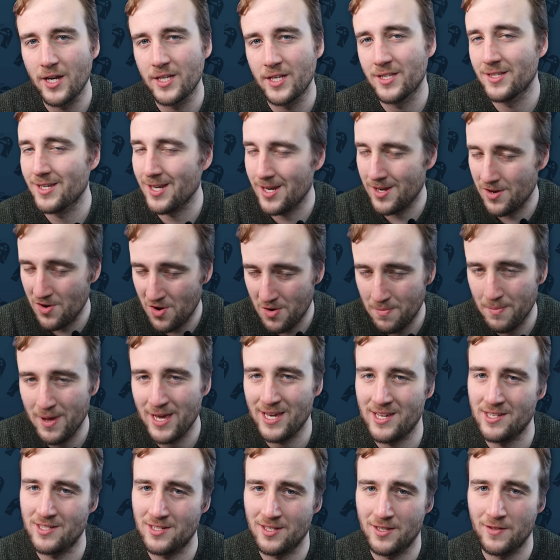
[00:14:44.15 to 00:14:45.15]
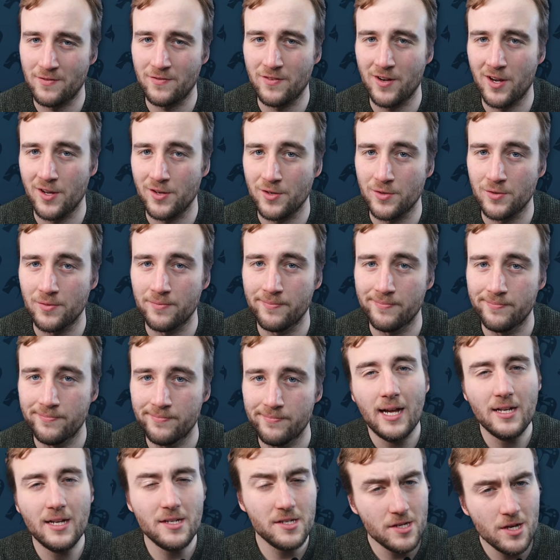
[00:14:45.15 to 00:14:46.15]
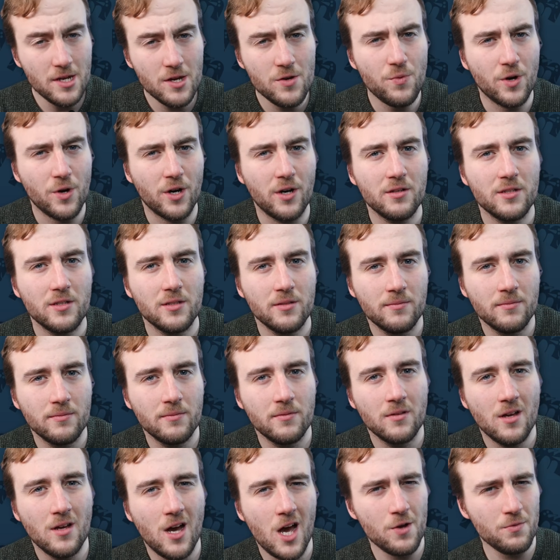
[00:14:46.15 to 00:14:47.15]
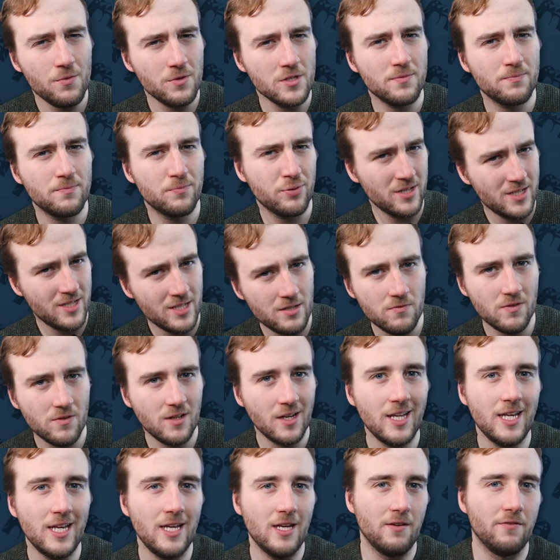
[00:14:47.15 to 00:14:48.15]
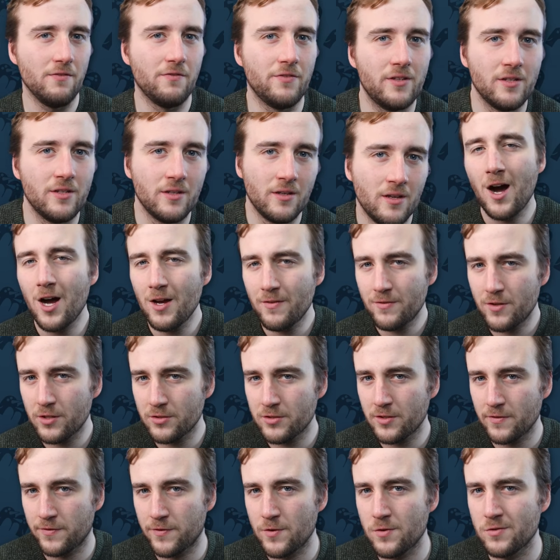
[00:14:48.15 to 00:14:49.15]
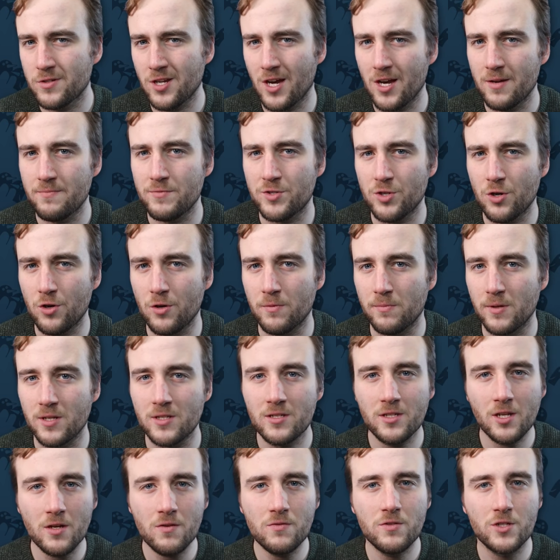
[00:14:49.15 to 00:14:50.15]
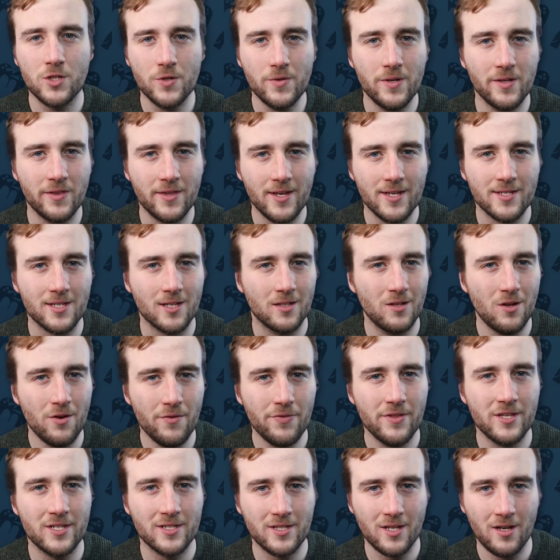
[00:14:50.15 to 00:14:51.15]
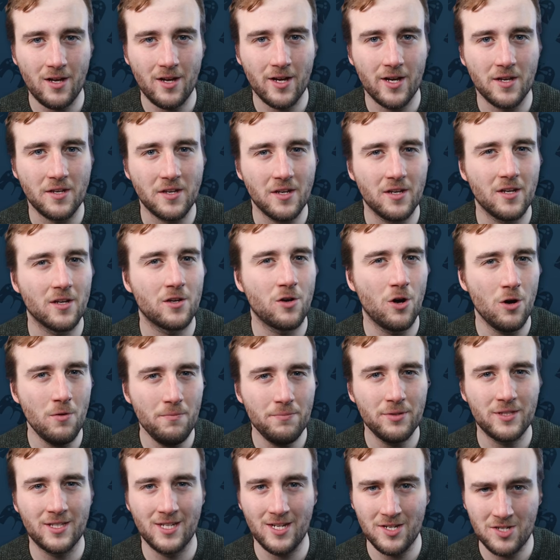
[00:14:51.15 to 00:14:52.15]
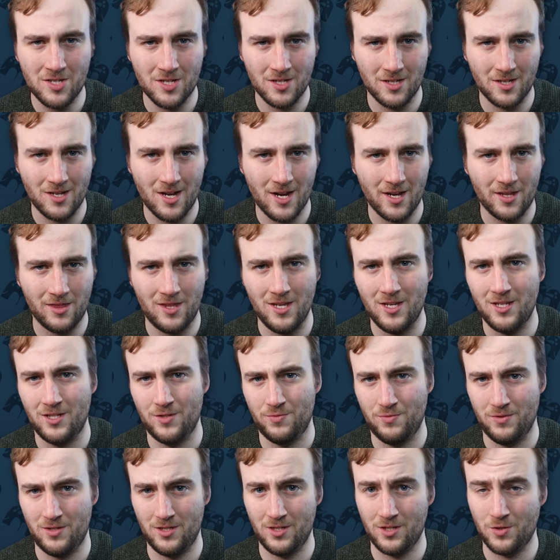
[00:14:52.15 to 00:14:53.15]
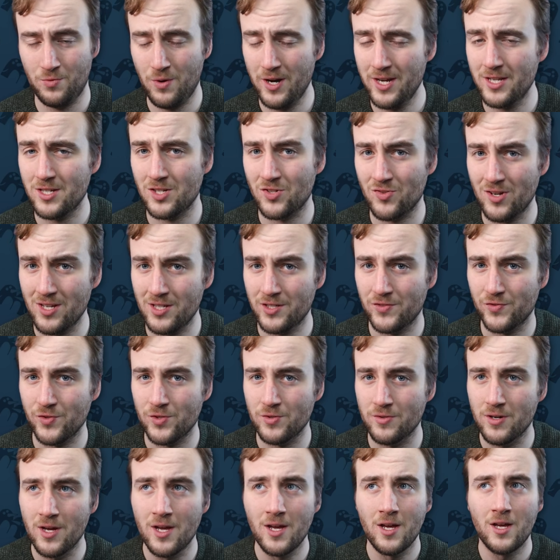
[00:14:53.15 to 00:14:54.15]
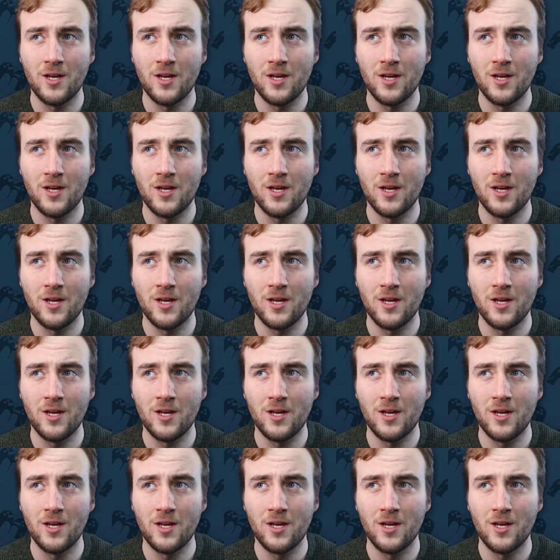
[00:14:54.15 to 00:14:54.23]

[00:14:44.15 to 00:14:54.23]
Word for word: I did not make it to the final. And you know what? I was pretty relieved. I've got a full-time job, and so doing this along the side in a competition like this, which is quite stressful,